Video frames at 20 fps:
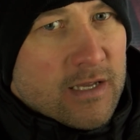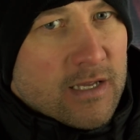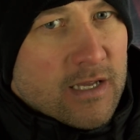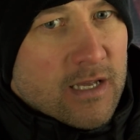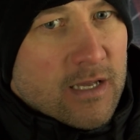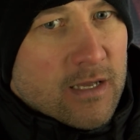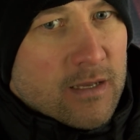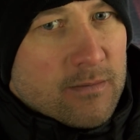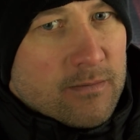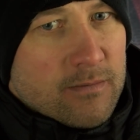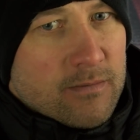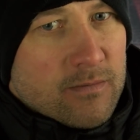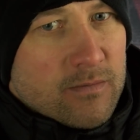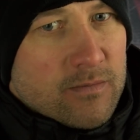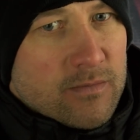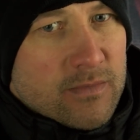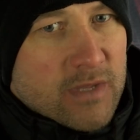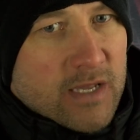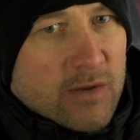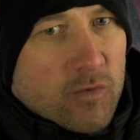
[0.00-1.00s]

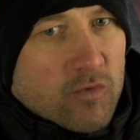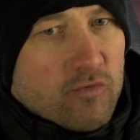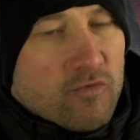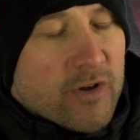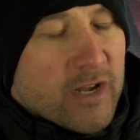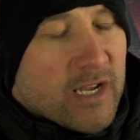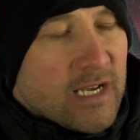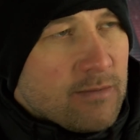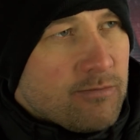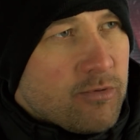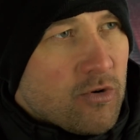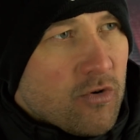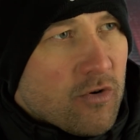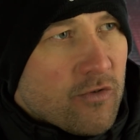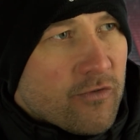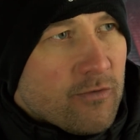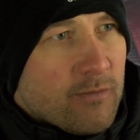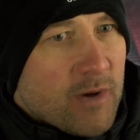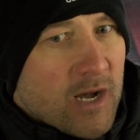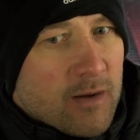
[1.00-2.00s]
They were really
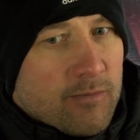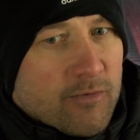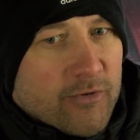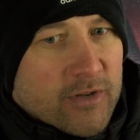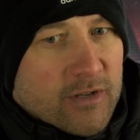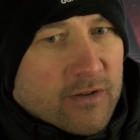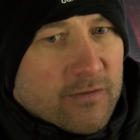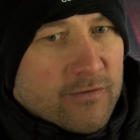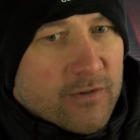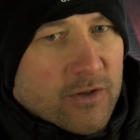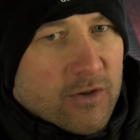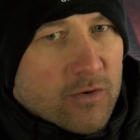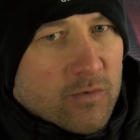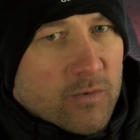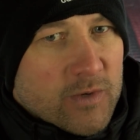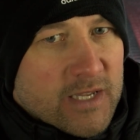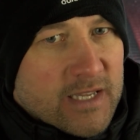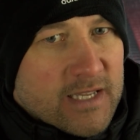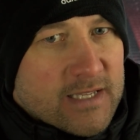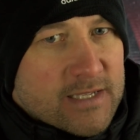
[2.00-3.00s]
poor from our point of view,
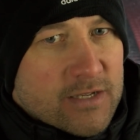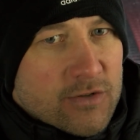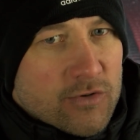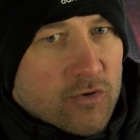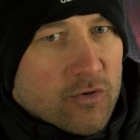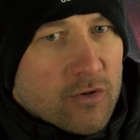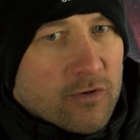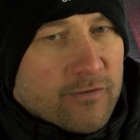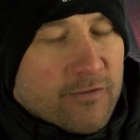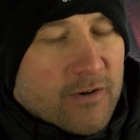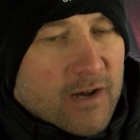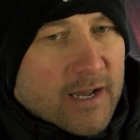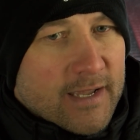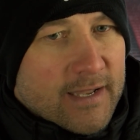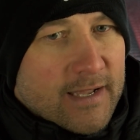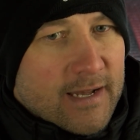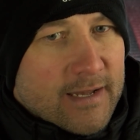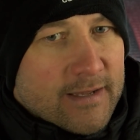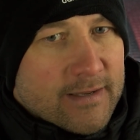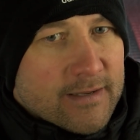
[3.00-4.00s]
and we need to
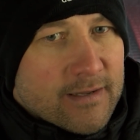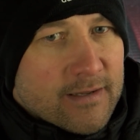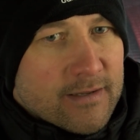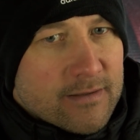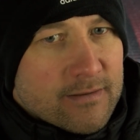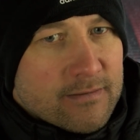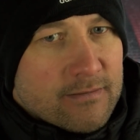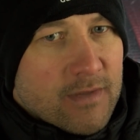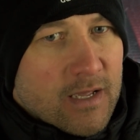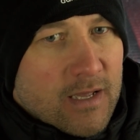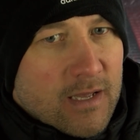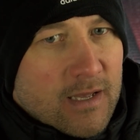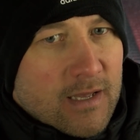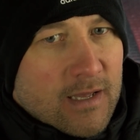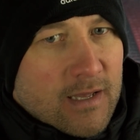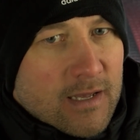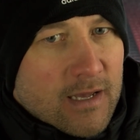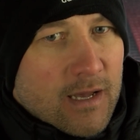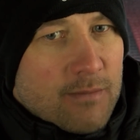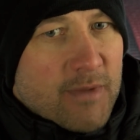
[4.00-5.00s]
nullify that and
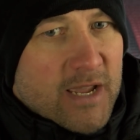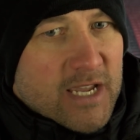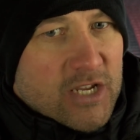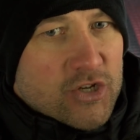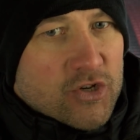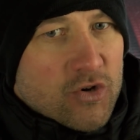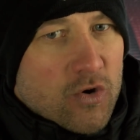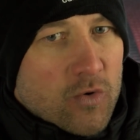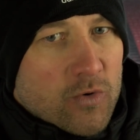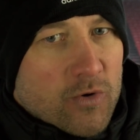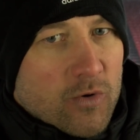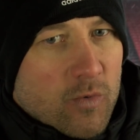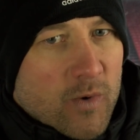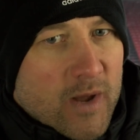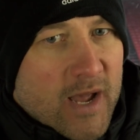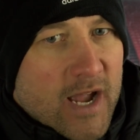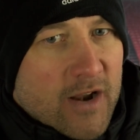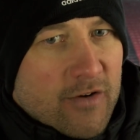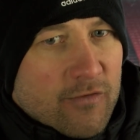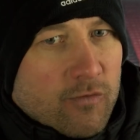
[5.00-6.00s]
make sure we're
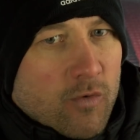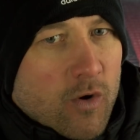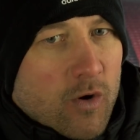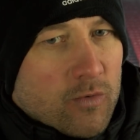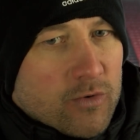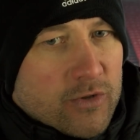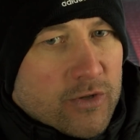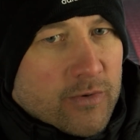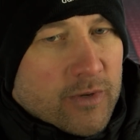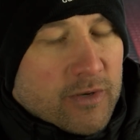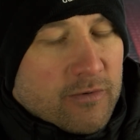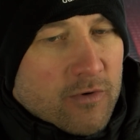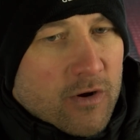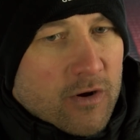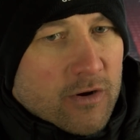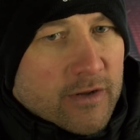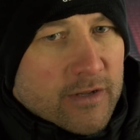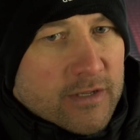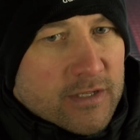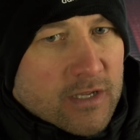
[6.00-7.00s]
aware of what we're doing
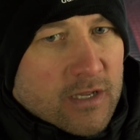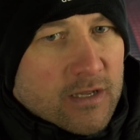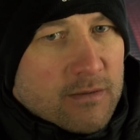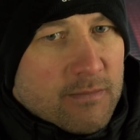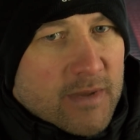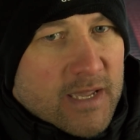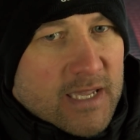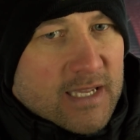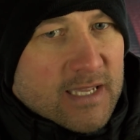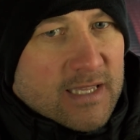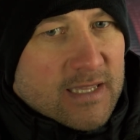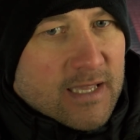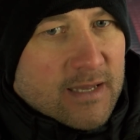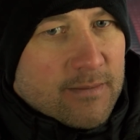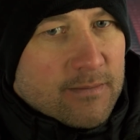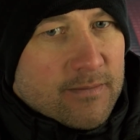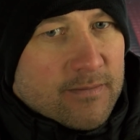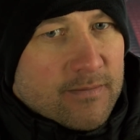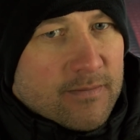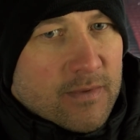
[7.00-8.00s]
wrong and making
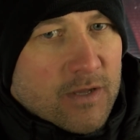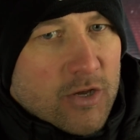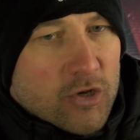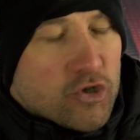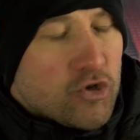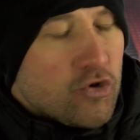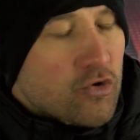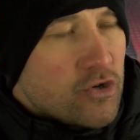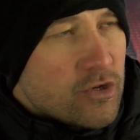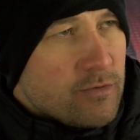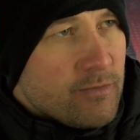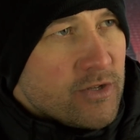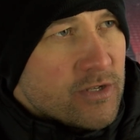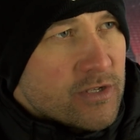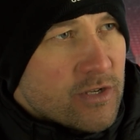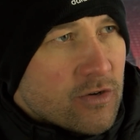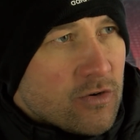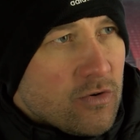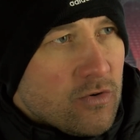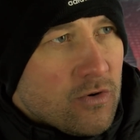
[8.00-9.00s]
them
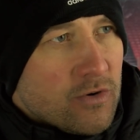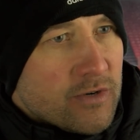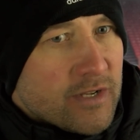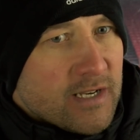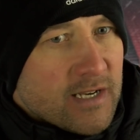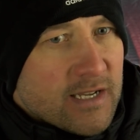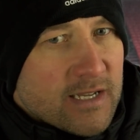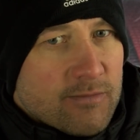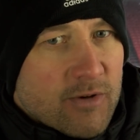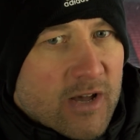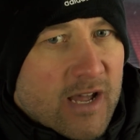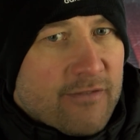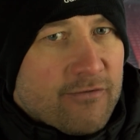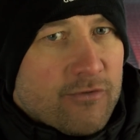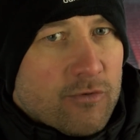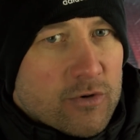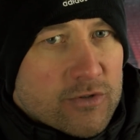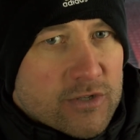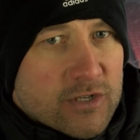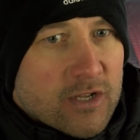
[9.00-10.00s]
adjustments accordingly. But
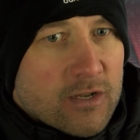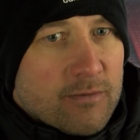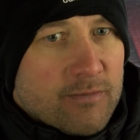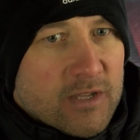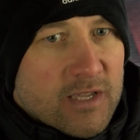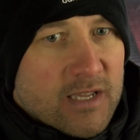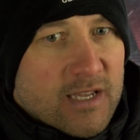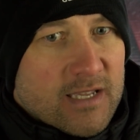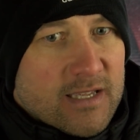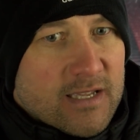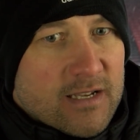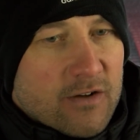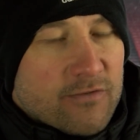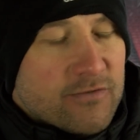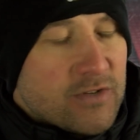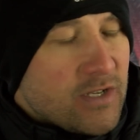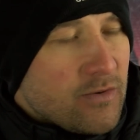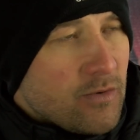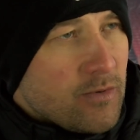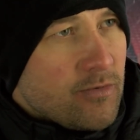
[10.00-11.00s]
everyone's going to be needed.
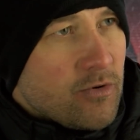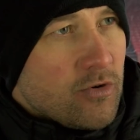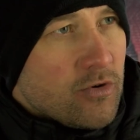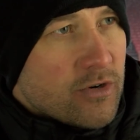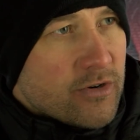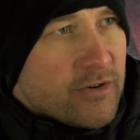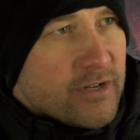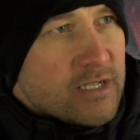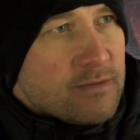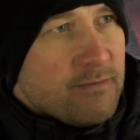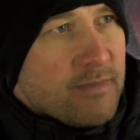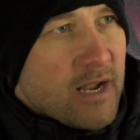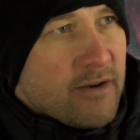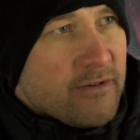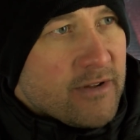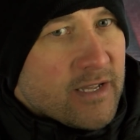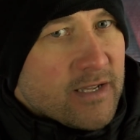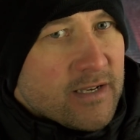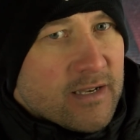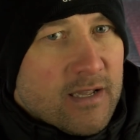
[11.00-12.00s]
Obviously, we brought Chris
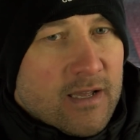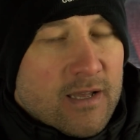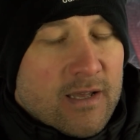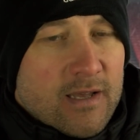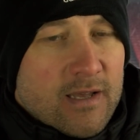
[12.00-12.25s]
Merry in.